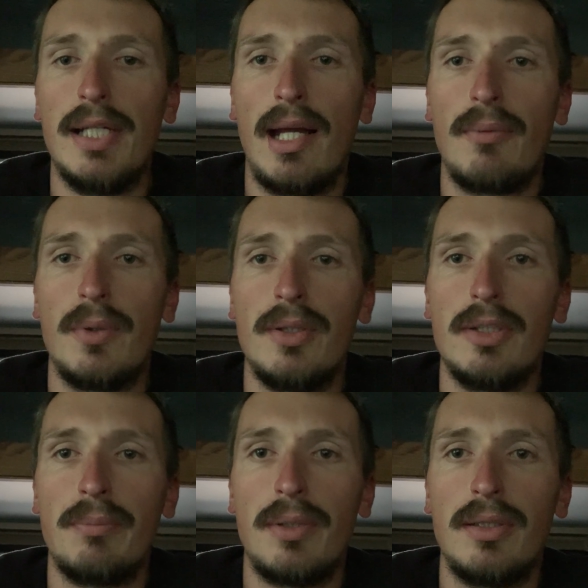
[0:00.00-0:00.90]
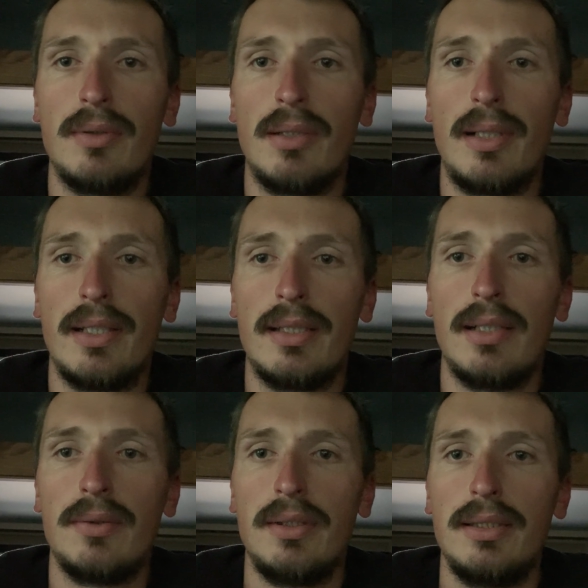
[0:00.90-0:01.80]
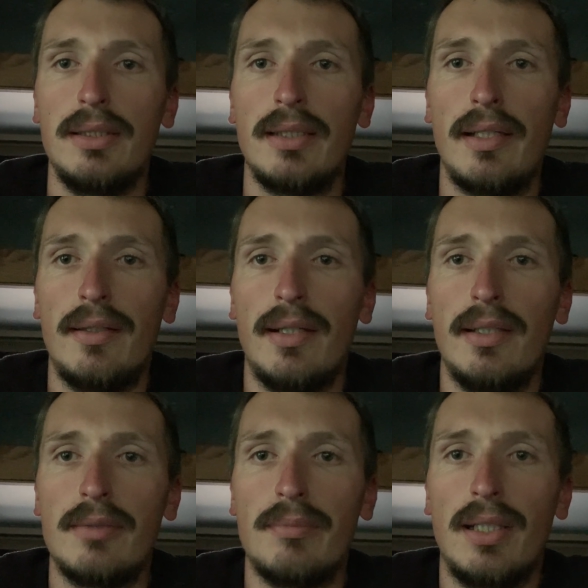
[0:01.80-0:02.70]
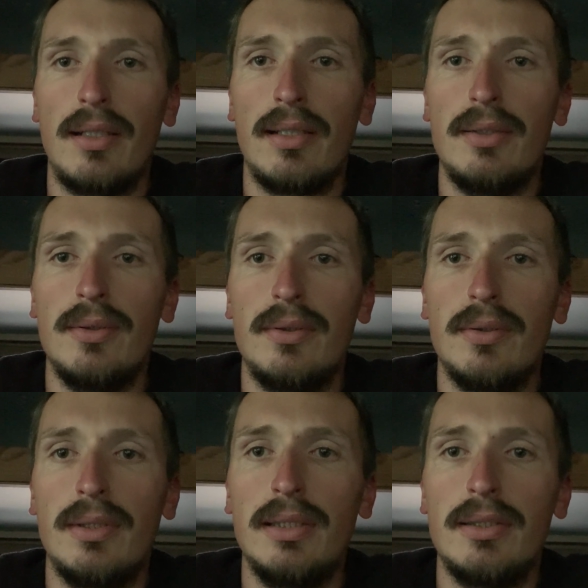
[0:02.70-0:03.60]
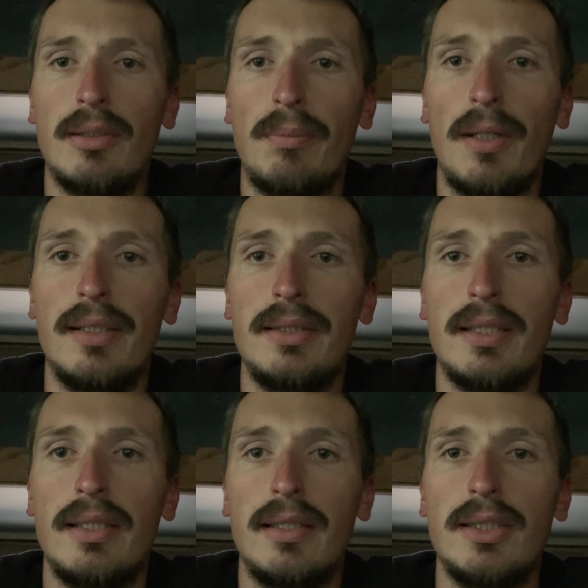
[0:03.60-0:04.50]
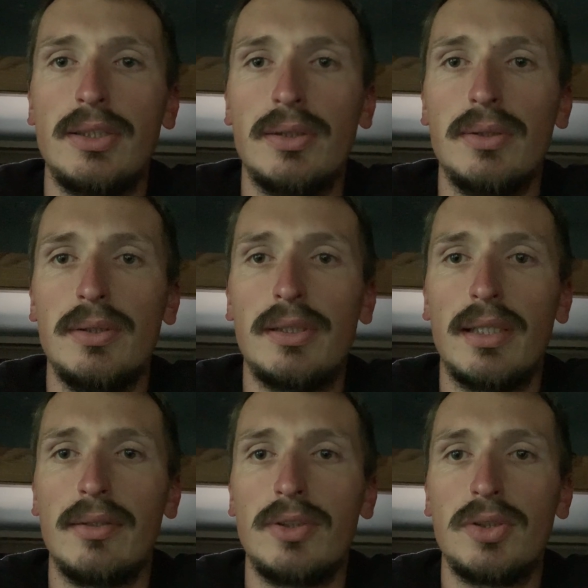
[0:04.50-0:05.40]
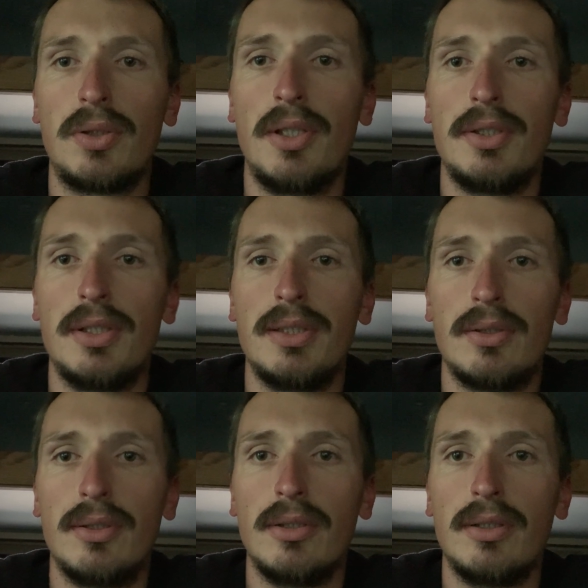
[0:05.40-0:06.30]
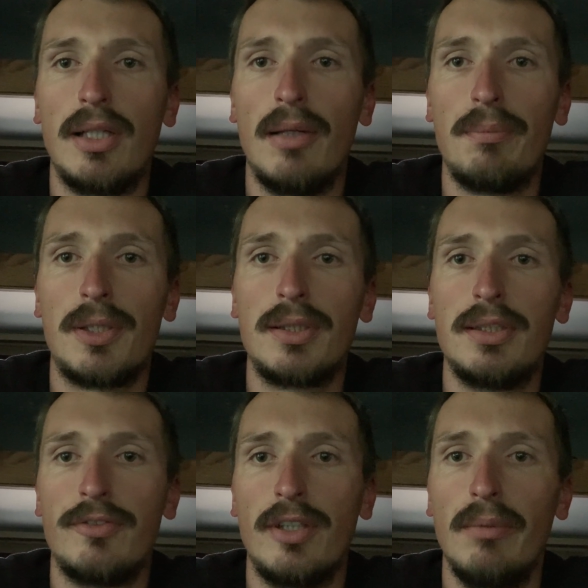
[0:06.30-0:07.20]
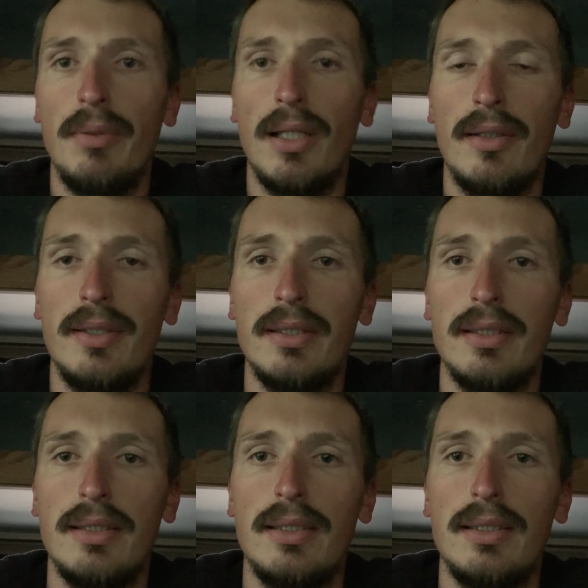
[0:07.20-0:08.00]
yeah, I wouldn't jump into it right now, and that is mainly due to the supply chain issues and shortages on parts availability.